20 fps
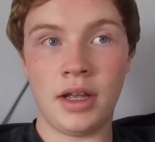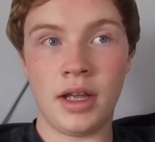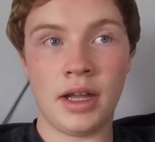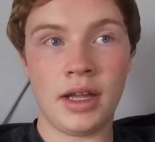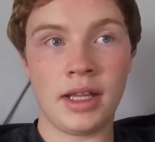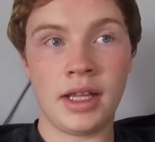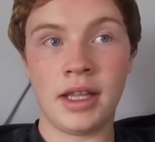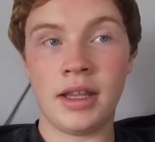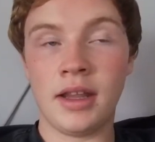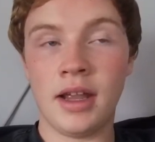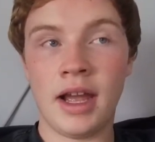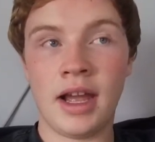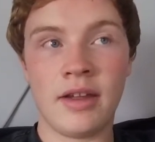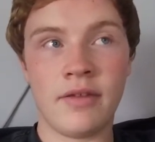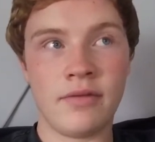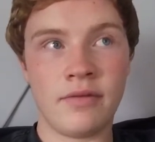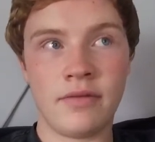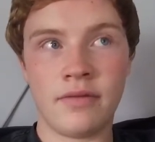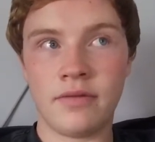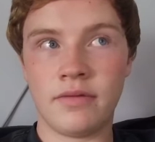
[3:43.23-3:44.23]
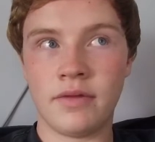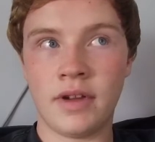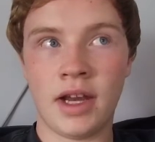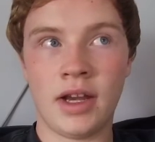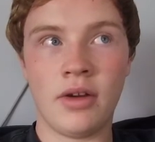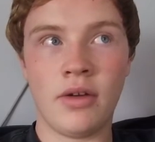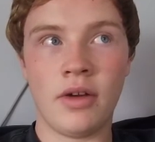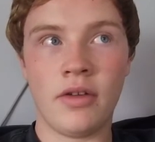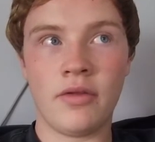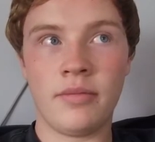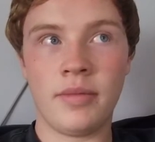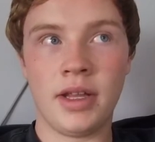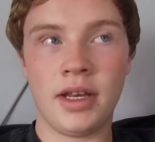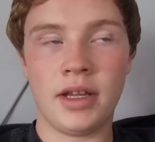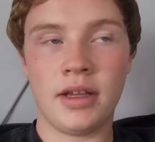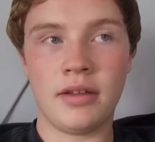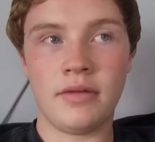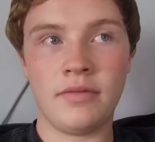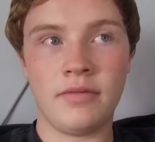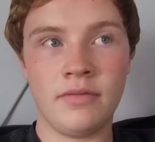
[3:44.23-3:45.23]
I know I've
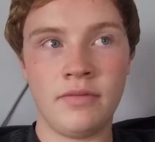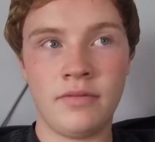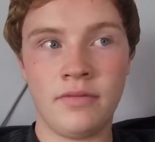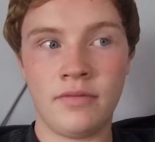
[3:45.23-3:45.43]
made a